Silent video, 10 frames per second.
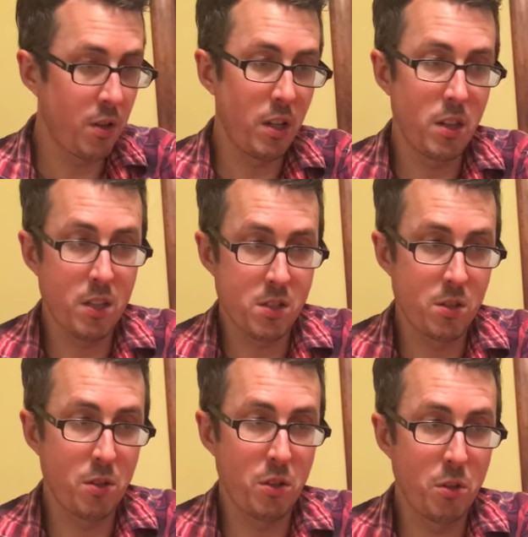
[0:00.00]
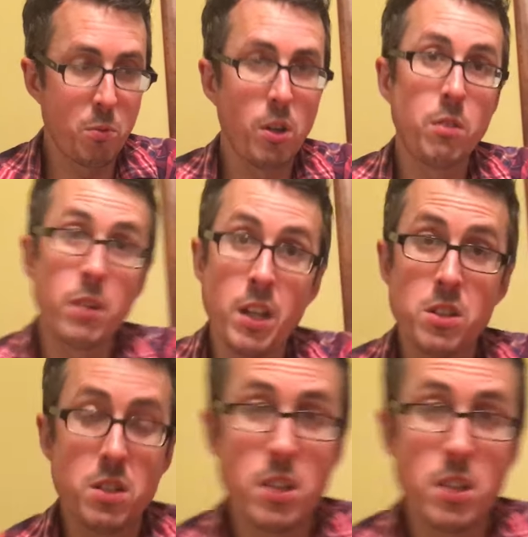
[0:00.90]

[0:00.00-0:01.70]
Right, that's your, your one ranged